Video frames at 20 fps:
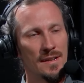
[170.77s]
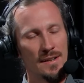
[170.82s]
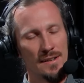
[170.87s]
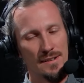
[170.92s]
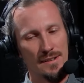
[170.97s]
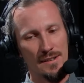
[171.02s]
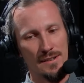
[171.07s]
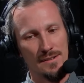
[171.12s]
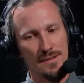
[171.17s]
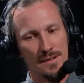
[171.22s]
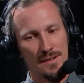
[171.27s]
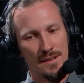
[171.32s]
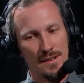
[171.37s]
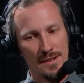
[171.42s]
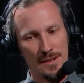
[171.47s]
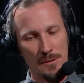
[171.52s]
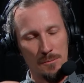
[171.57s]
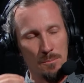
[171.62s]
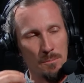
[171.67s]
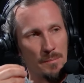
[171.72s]
that
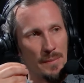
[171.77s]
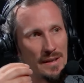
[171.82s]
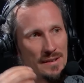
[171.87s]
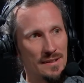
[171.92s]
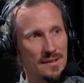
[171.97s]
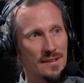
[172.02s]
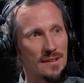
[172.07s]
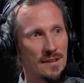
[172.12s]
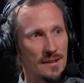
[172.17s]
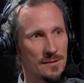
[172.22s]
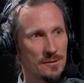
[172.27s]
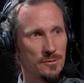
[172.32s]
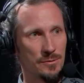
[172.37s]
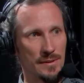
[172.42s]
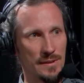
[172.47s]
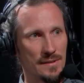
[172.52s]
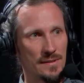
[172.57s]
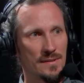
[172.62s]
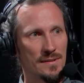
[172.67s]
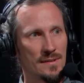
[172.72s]
in many
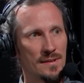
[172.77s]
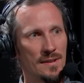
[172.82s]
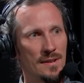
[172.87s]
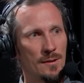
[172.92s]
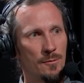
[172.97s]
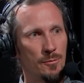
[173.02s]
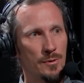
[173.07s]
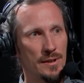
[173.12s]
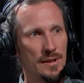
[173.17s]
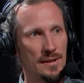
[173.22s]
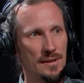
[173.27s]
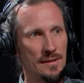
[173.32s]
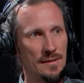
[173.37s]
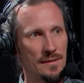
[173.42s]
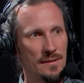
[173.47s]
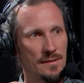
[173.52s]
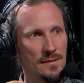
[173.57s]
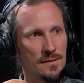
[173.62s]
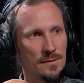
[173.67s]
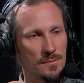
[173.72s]
countries
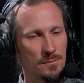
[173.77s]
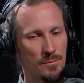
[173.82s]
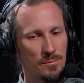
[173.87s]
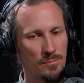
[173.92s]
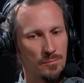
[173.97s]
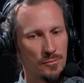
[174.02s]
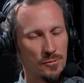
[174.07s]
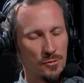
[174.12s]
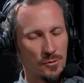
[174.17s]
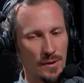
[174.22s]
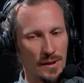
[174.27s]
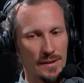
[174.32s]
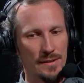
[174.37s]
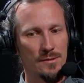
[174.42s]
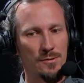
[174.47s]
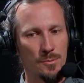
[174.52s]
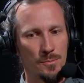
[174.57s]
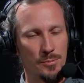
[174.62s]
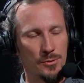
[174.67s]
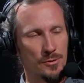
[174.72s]
we try
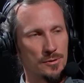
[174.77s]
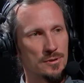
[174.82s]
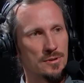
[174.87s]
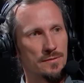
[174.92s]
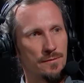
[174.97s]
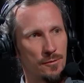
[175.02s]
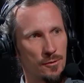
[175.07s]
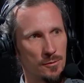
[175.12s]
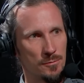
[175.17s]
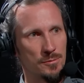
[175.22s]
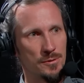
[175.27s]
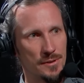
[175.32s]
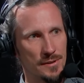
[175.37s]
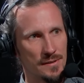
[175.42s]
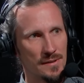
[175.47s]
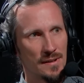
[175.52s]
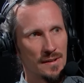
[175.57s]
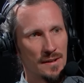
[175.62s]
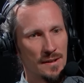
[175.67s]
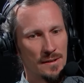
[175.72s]
to push forward
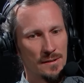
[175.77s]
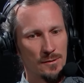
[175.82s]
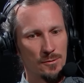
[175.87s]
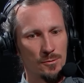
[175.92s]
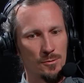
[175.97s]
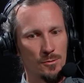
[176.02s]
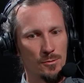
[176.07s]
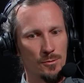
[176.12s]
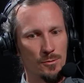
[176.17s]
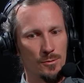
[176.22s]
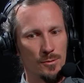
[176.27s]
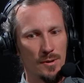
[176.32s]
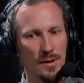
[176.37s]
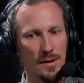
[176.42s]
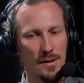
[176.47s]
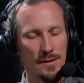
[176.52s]
to,